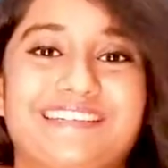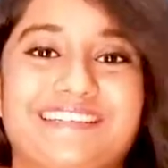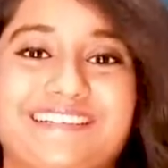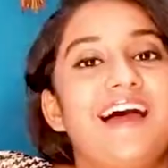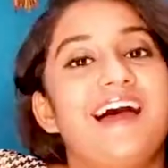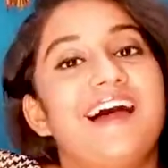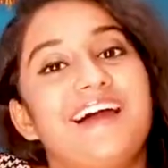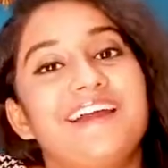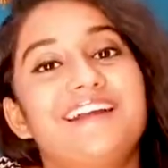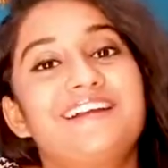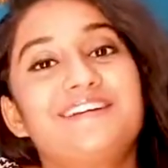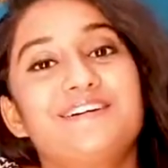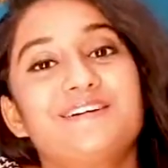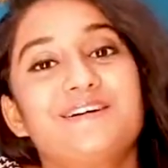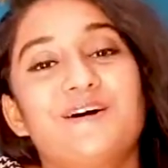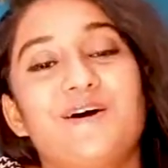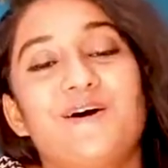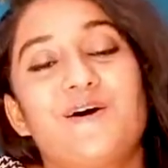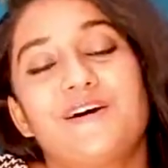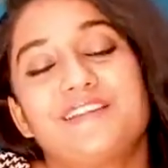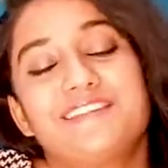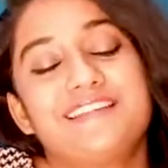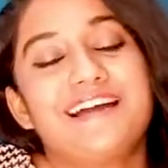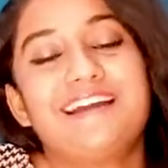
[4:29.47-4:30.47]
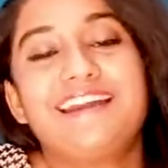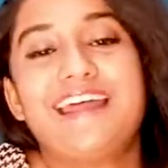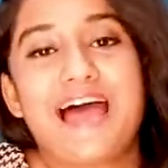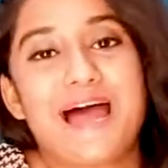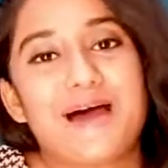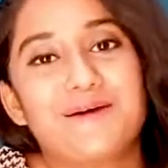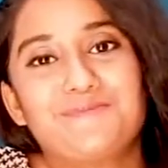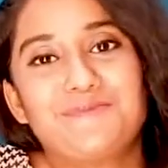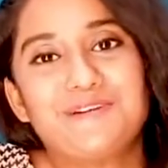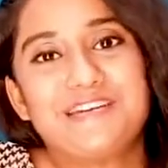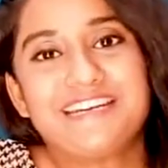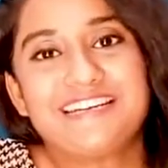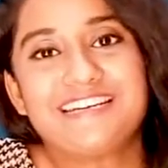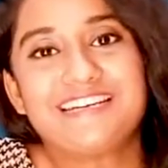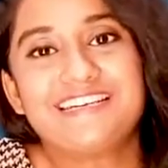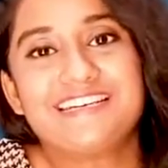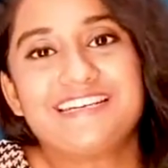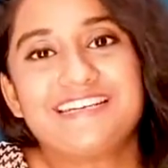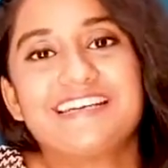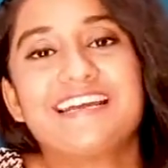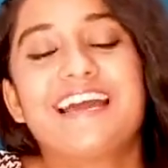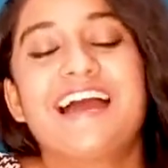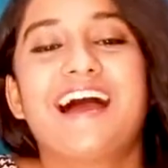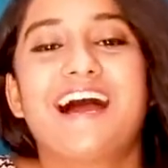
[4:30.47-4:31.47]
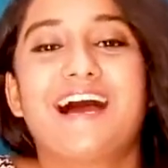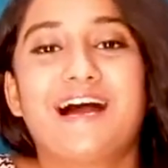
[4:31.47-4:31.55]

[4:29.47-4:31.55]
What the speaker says: And on that happy ending,